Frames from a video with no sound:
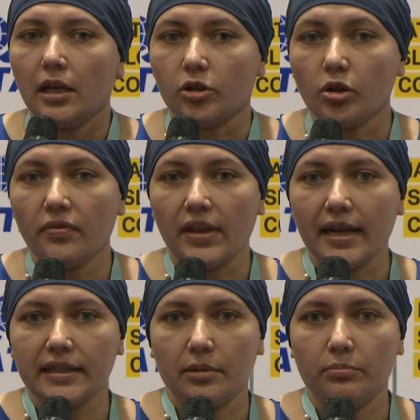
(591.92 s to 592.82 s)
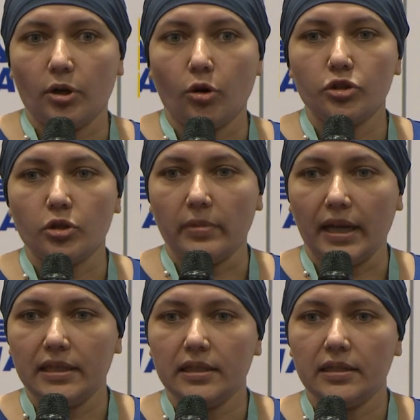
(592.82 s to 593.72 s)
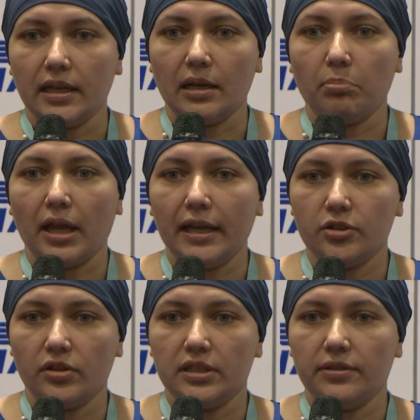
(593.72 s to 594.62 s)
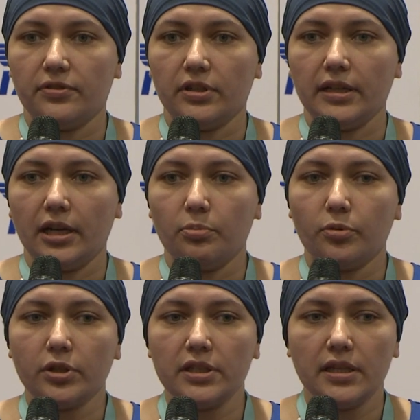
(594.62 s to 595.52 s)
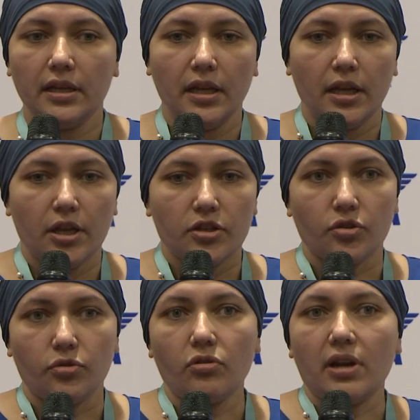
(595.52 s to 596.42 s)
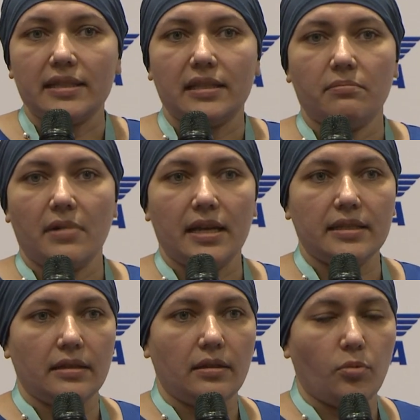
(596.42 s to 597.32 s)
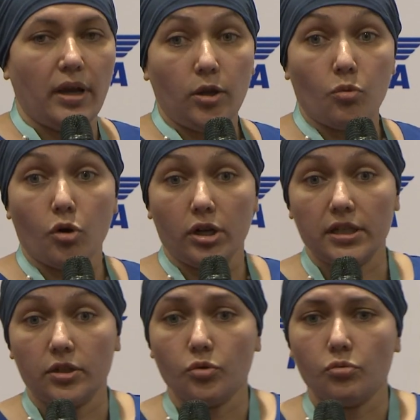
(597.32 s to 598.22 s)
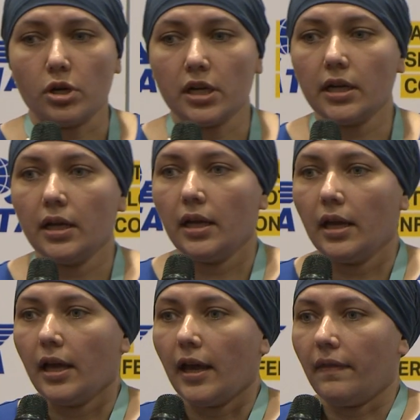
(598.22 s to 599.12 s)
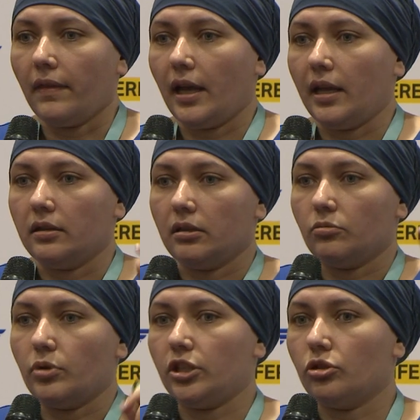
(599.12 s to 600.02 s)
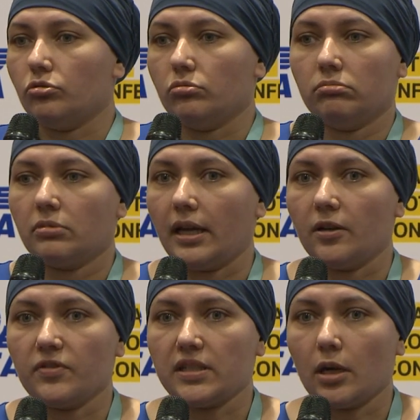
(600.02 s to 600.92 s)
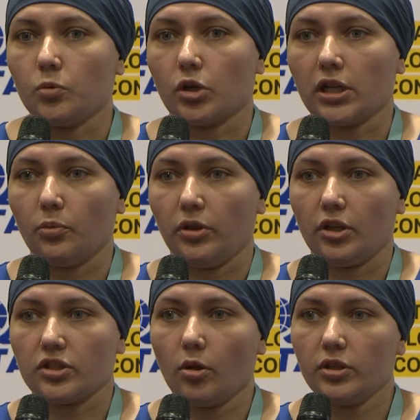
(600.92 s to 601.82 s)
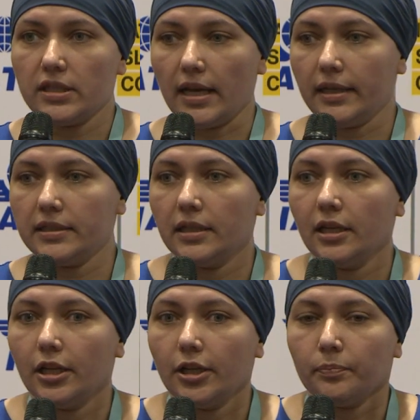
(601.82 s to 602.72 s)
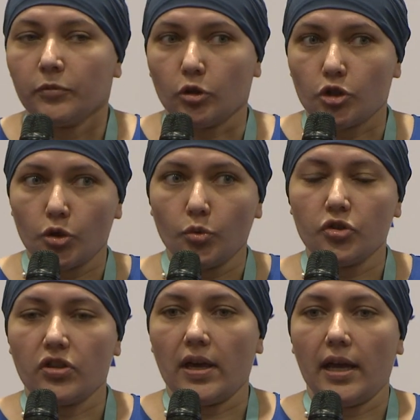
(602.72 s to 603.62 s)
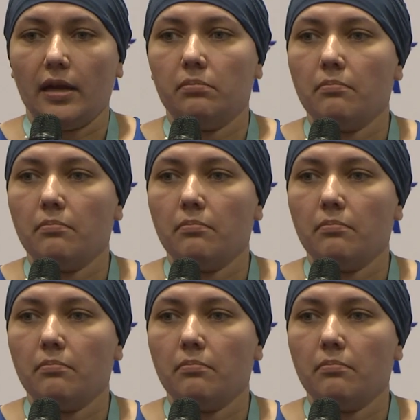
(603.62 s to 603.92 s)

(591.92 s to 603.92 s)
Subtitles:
And all of that can be automated and applied to the different airports. So you customize it the way you want it to work. And then when you kind of start working with your slot set, you choose the